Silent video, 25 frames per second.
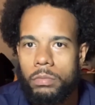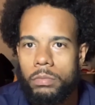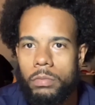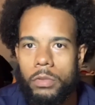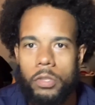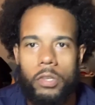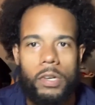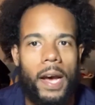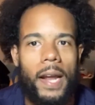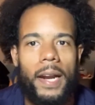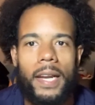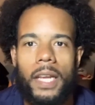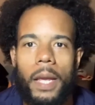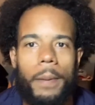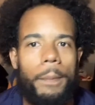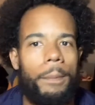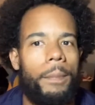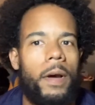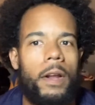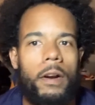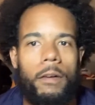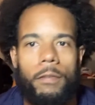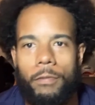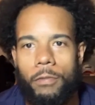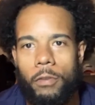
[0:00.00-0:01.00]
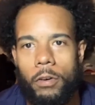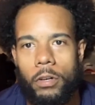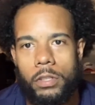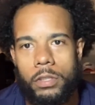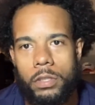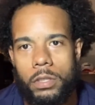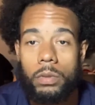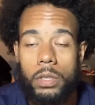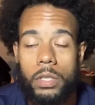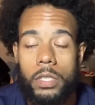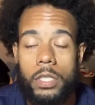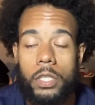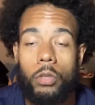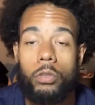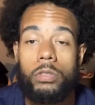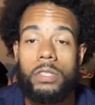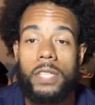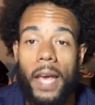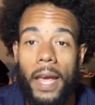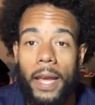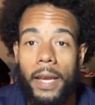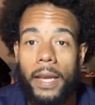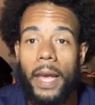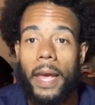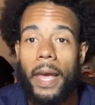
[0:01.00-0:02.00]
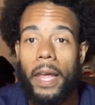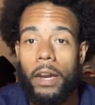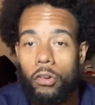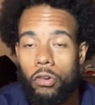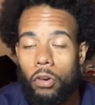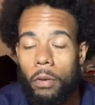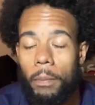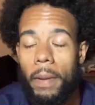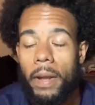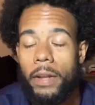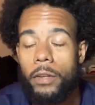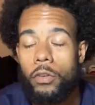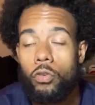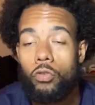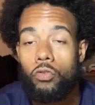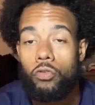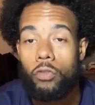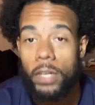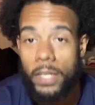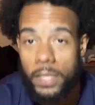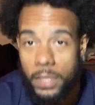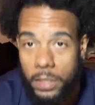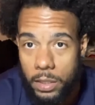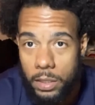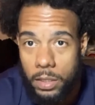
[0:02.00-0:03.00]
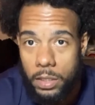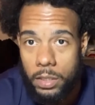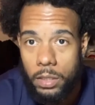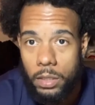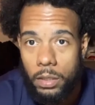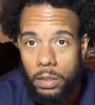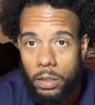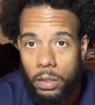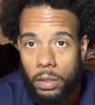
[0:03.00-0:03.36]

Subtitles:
You got to get better first. So take incremental risks